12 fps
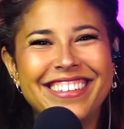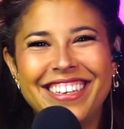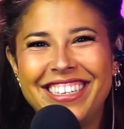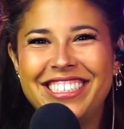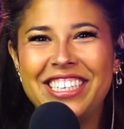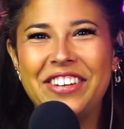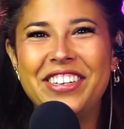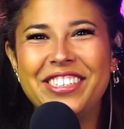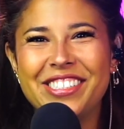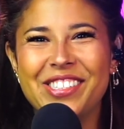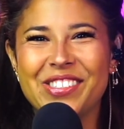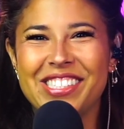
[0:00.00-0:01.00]
Sherri, you're
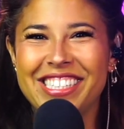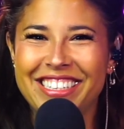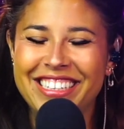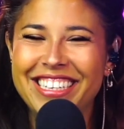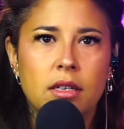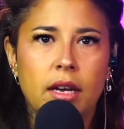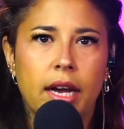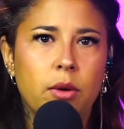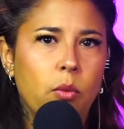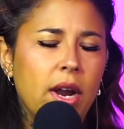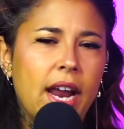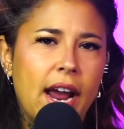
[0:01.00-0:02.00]
so silly.
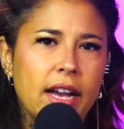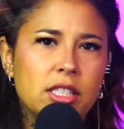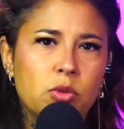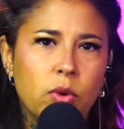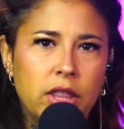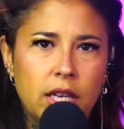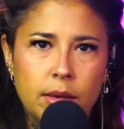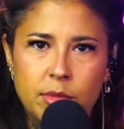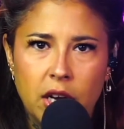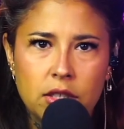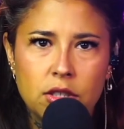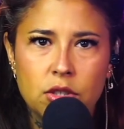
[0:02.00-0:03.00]
And when asked what the
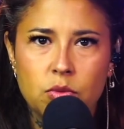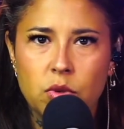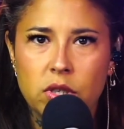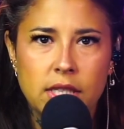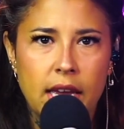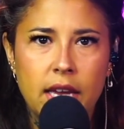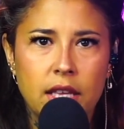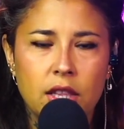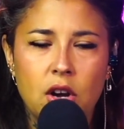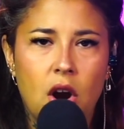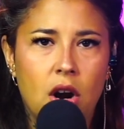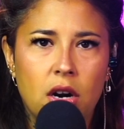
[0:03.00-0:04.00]
abductors were saying in the
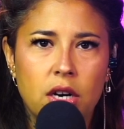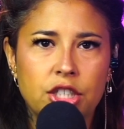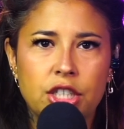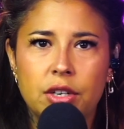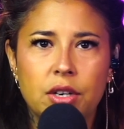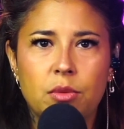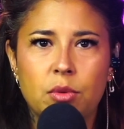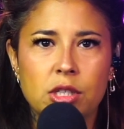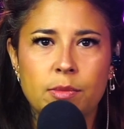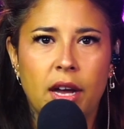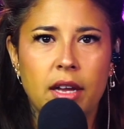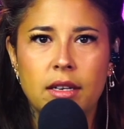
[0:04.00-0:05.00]
car, Sherri
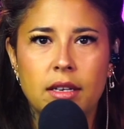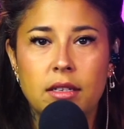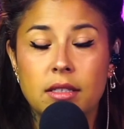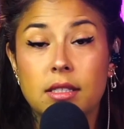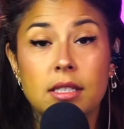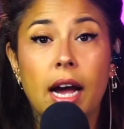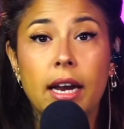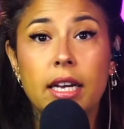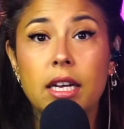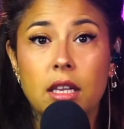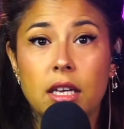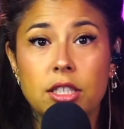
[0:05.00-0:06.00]
responded, "It's not
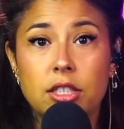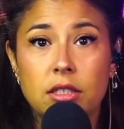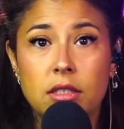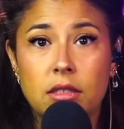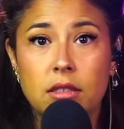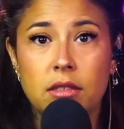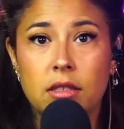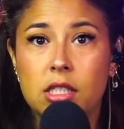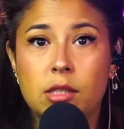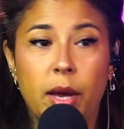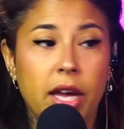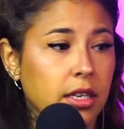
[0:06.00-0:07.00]
English. It's
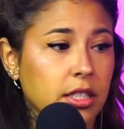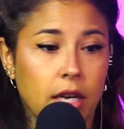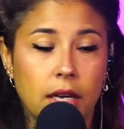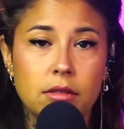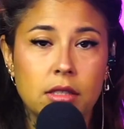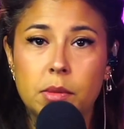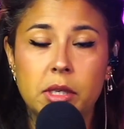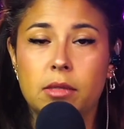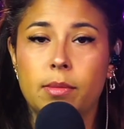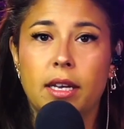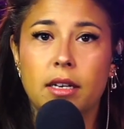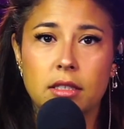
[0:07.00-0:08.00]
Spanish. I don't speak
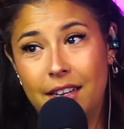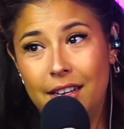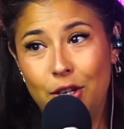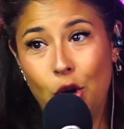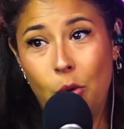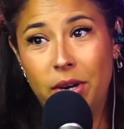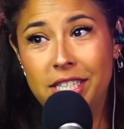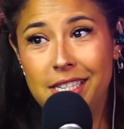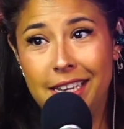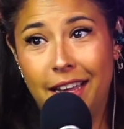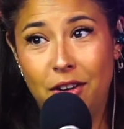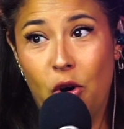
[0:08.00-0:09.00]
Spanish. No
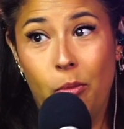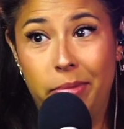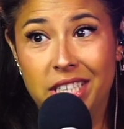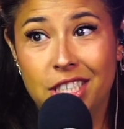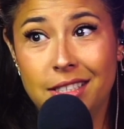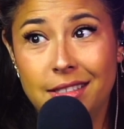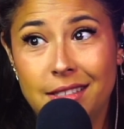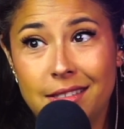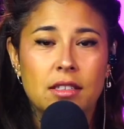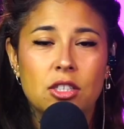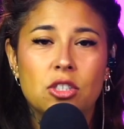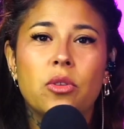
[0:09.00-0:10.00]
entiendo, bitches."
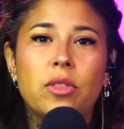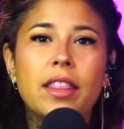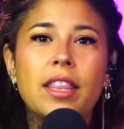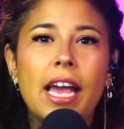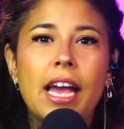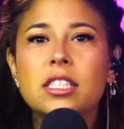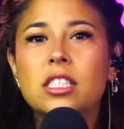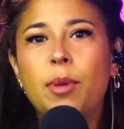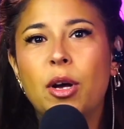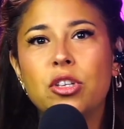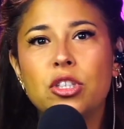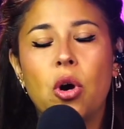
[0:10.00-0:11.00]
So then they asked
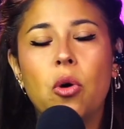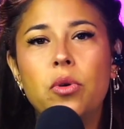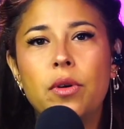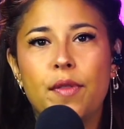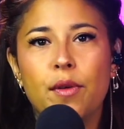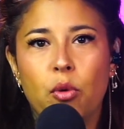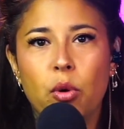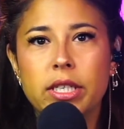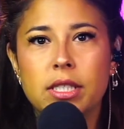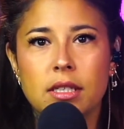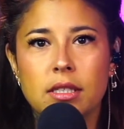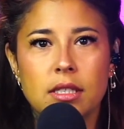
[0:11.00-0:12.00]
about the tone of the
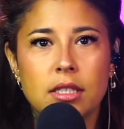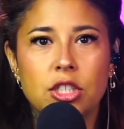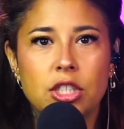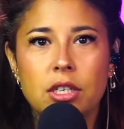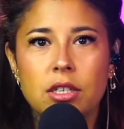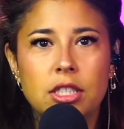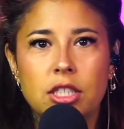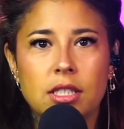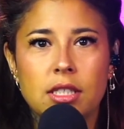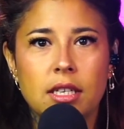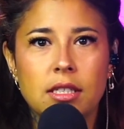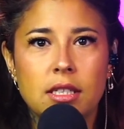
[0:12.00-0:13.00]
voices, and Sherri just
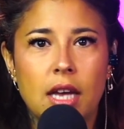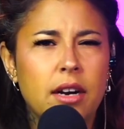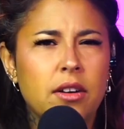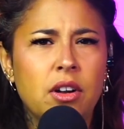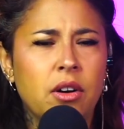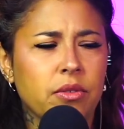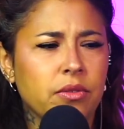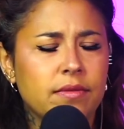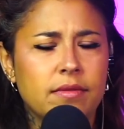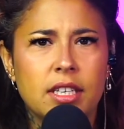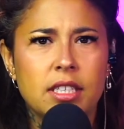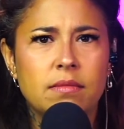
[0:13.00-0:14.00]
says, "I don't know.
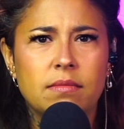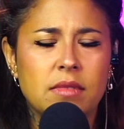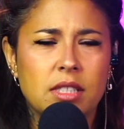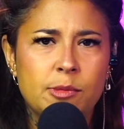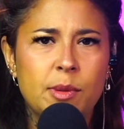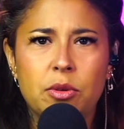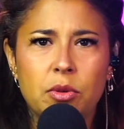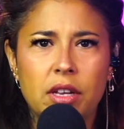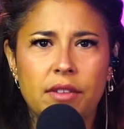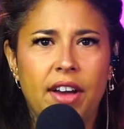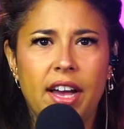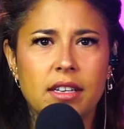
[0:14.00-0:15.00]
They speak really
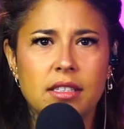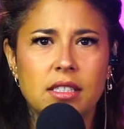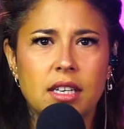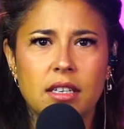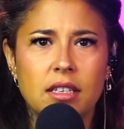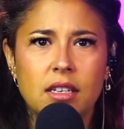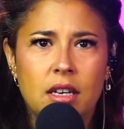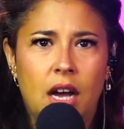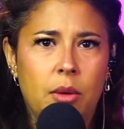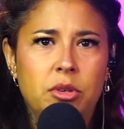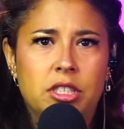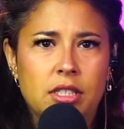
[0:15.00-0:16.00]
fast. I
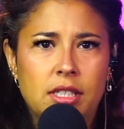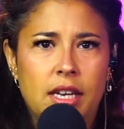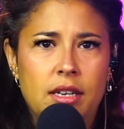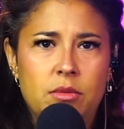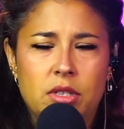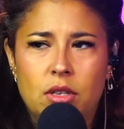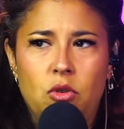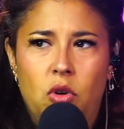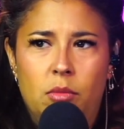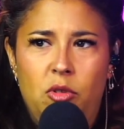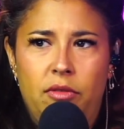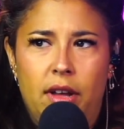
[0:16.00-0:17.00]
would just say it was a
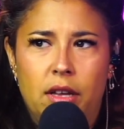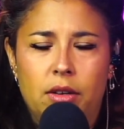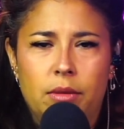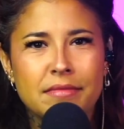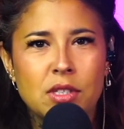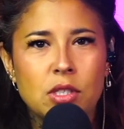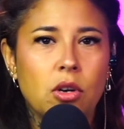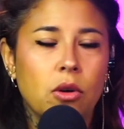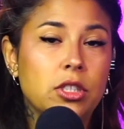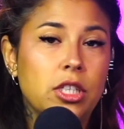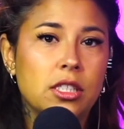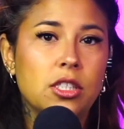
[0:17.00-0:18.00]
normal volume." So
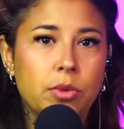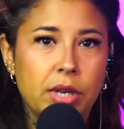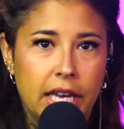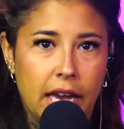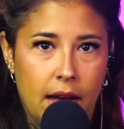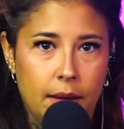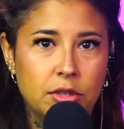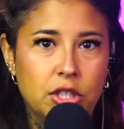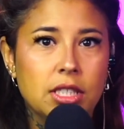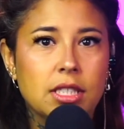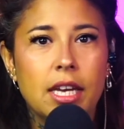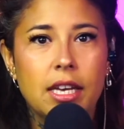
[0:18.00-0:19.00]
just to recap,
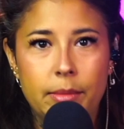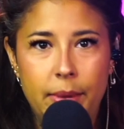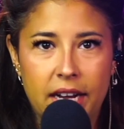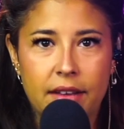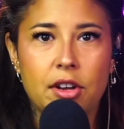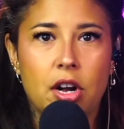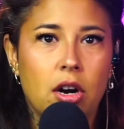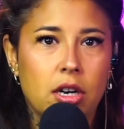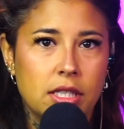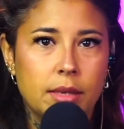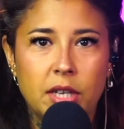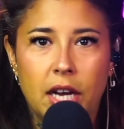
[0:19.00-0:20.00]
she's in the back of the car,
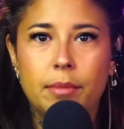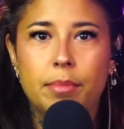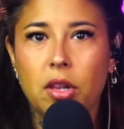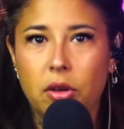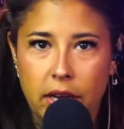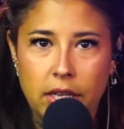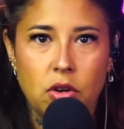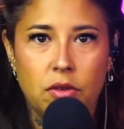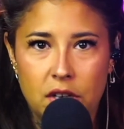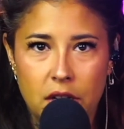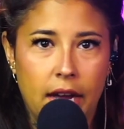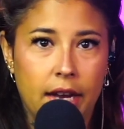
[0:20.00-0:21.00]
zip-tied, pillowcase
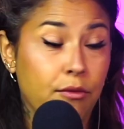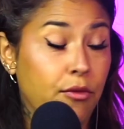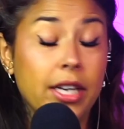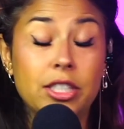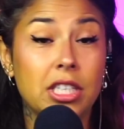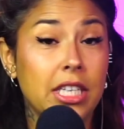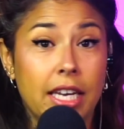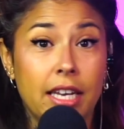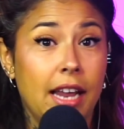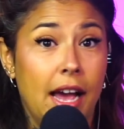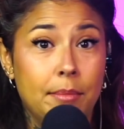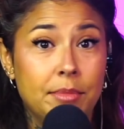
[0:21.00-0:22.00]
over her head, freshly
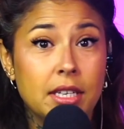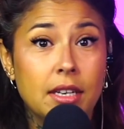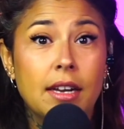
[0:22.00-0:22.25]
kidnapped.